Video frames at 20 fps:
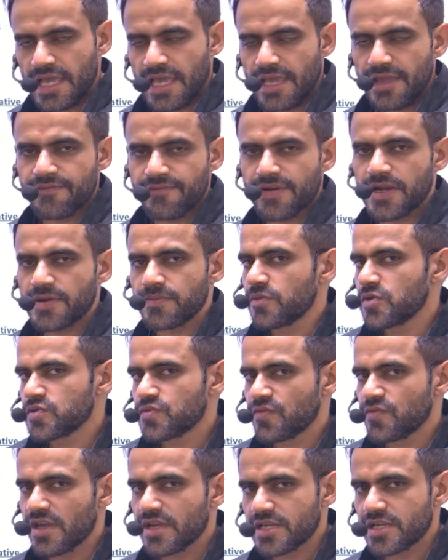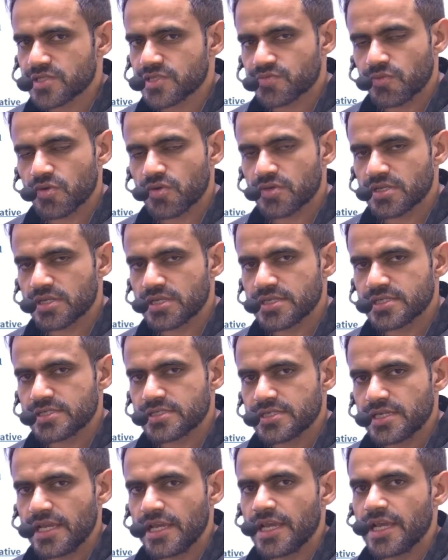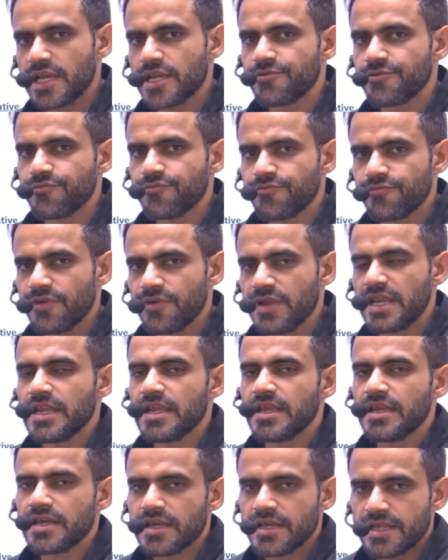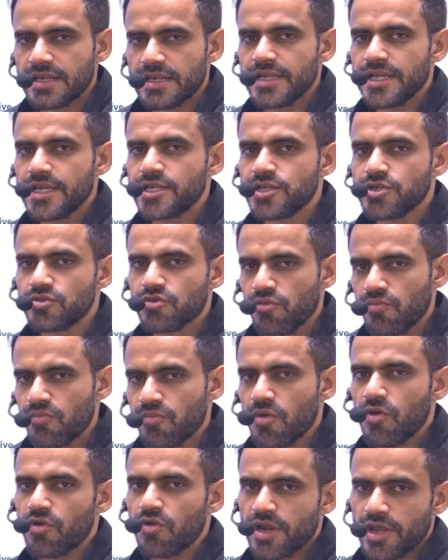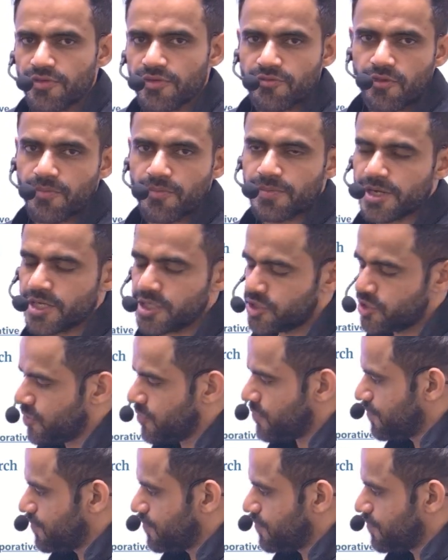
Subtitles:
If atmosphere is more thirsty, it will lead to more evaporation.